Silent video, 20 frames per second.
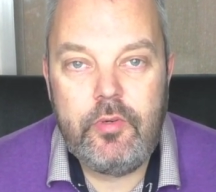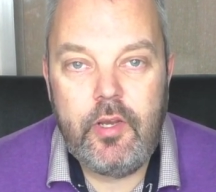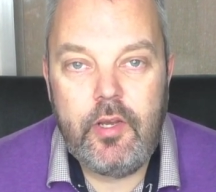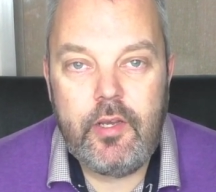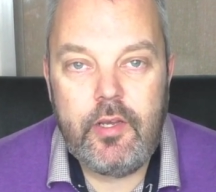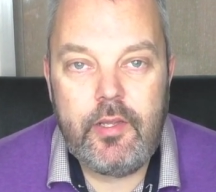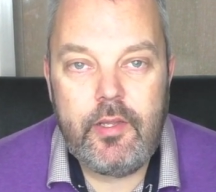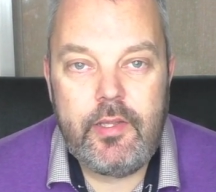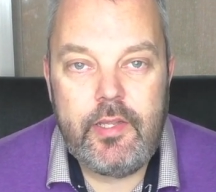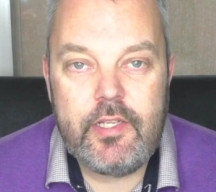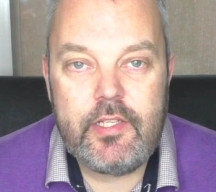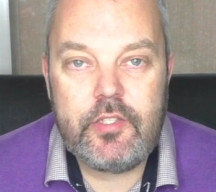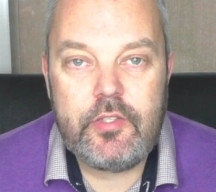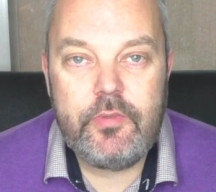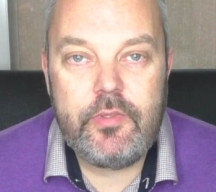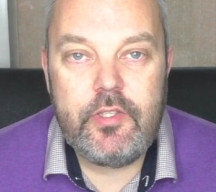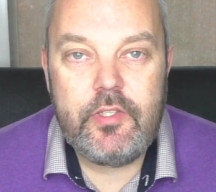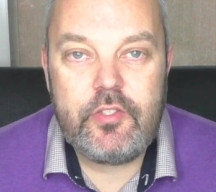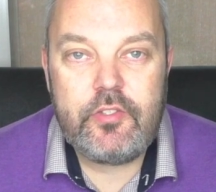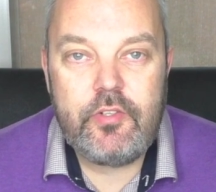Uh, links are
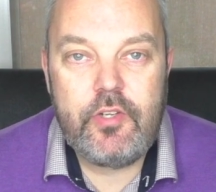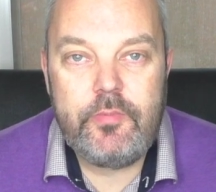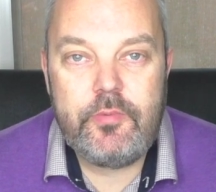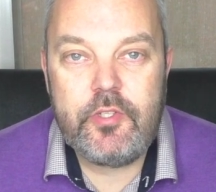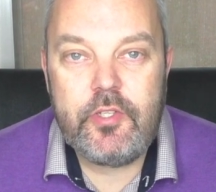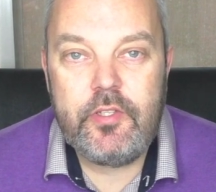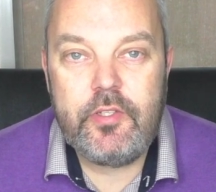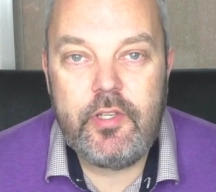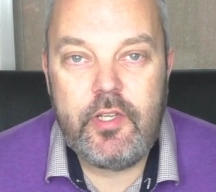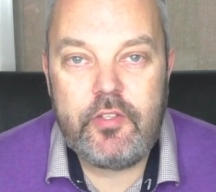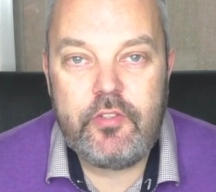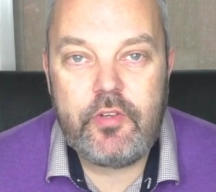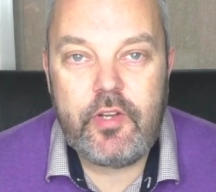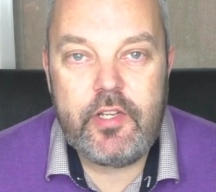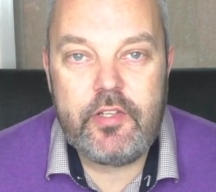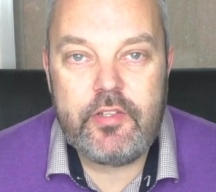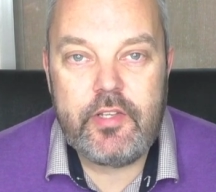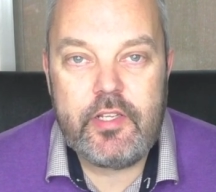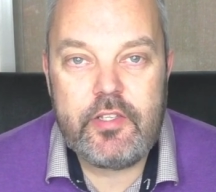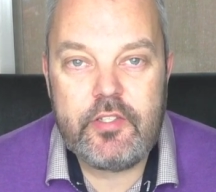in the description. I
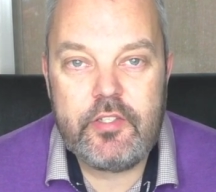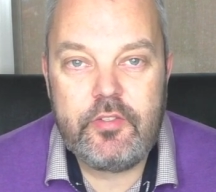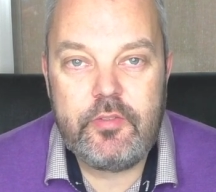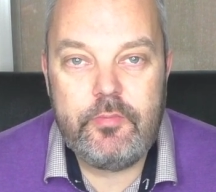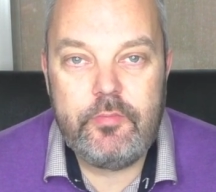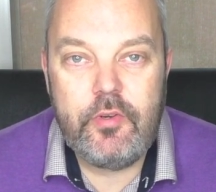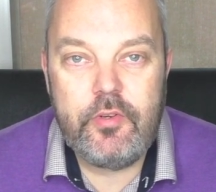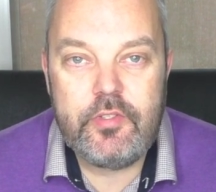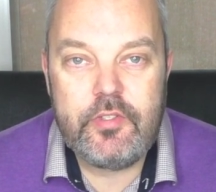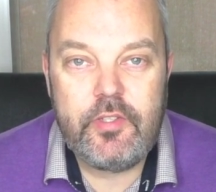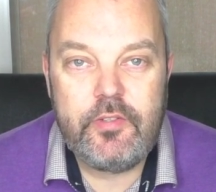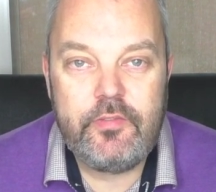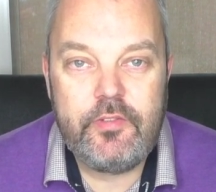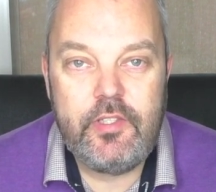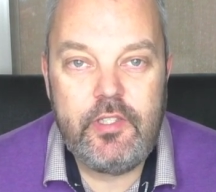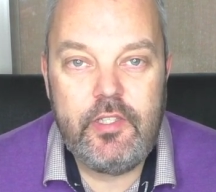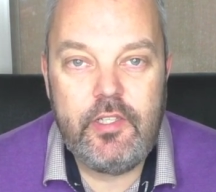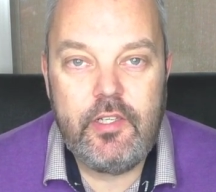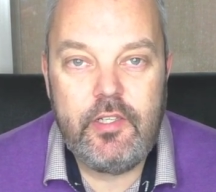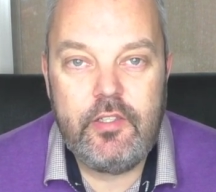try to answer to most of
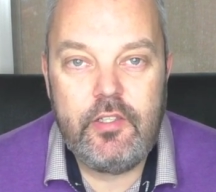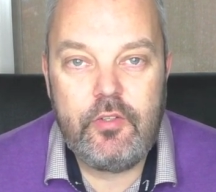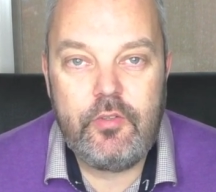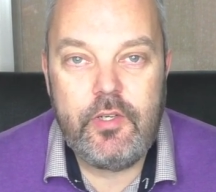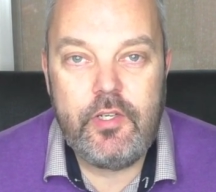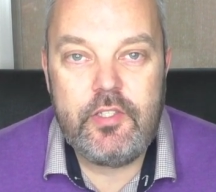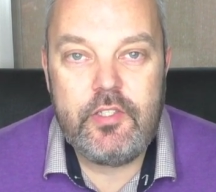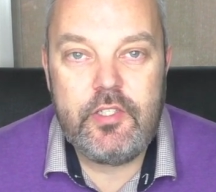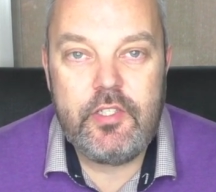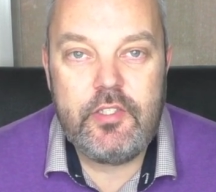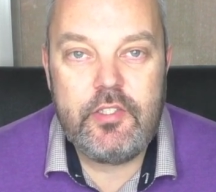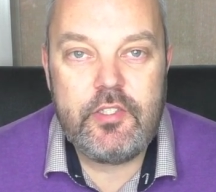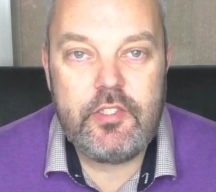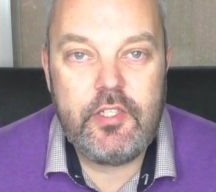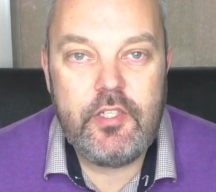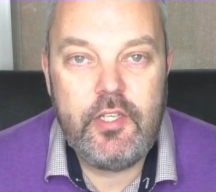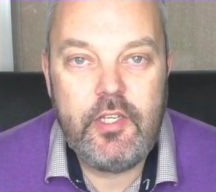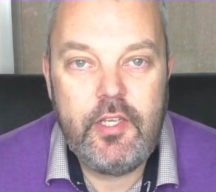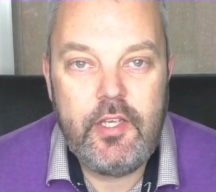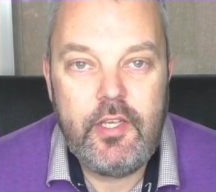the uh, the questions.